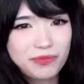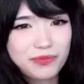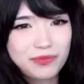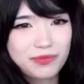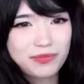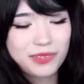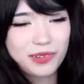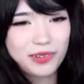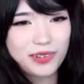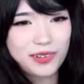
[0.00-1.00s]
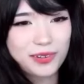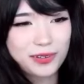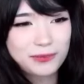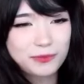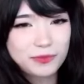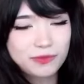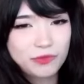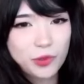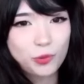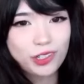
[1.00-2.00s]
These police Aww. officers rescued this
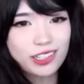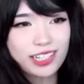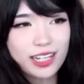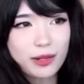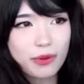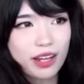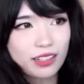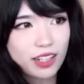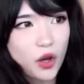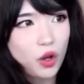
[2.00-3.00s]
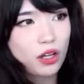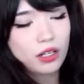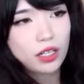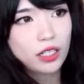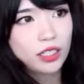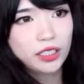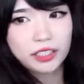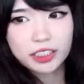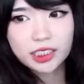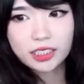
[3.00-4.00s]
kangaroo back, that was though? swimming in the ocean. Is
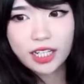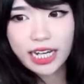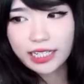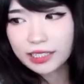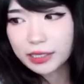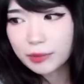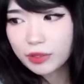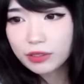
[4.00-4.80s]
she lying to him?